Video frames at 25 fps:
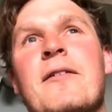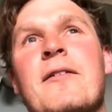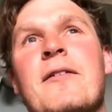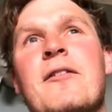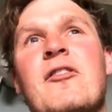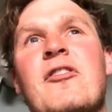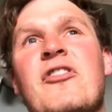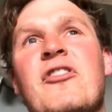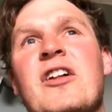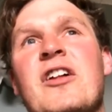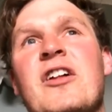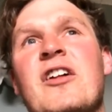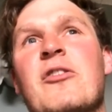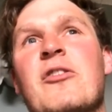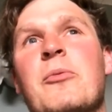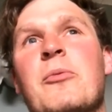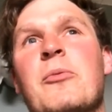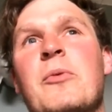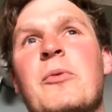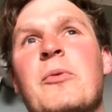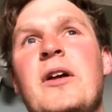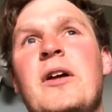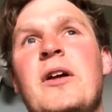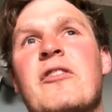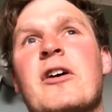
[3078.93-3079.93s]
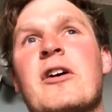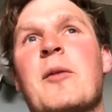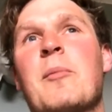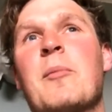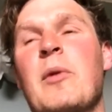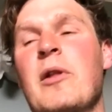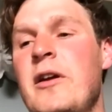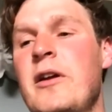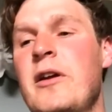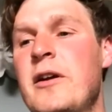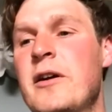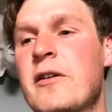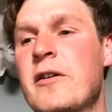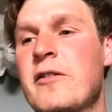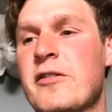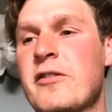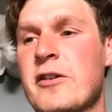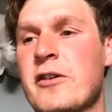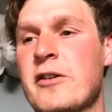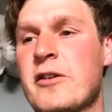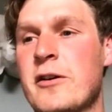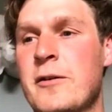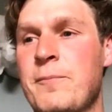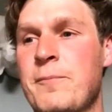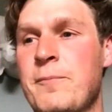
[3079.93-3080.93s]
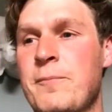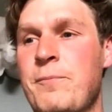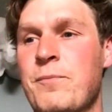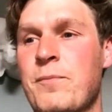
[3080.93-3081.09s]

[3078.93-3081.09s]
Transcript: 6 weeks a couple of years ago,